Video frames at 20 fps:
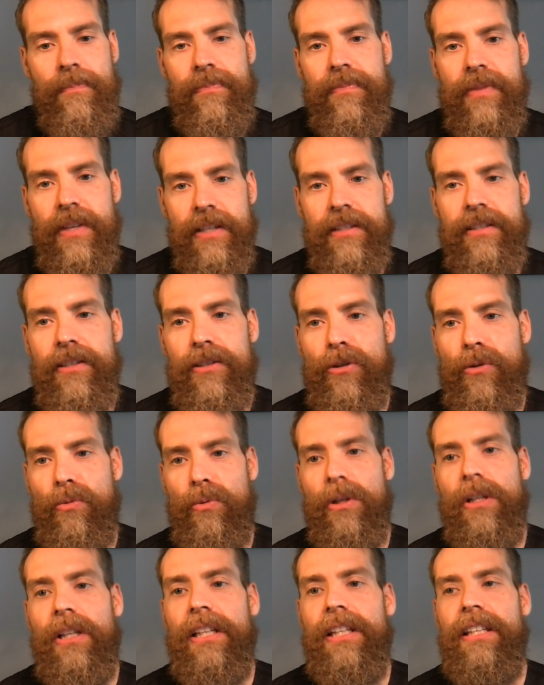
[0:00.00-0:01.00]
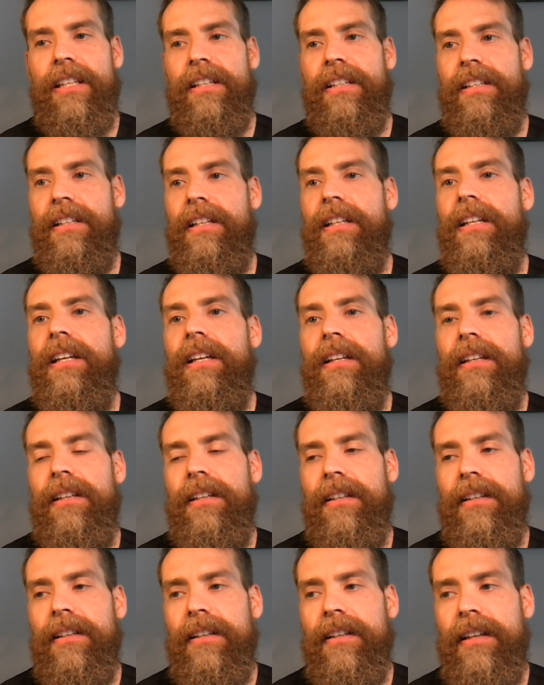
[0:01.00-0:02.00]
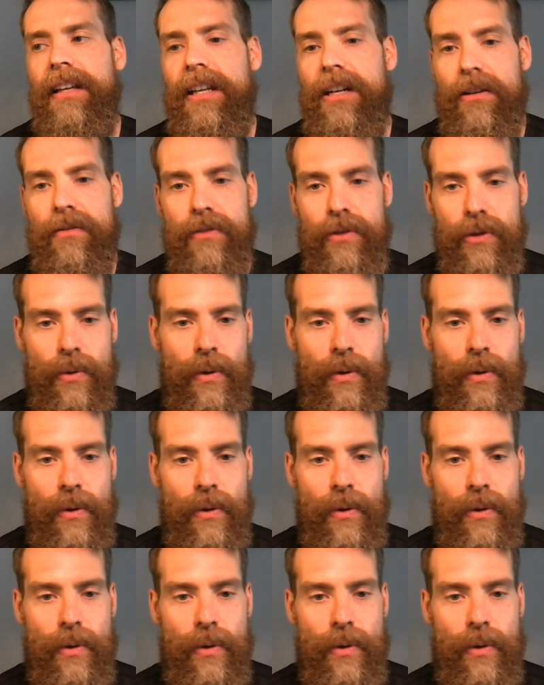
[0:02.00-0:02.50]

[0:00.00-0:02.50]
This is a really good interview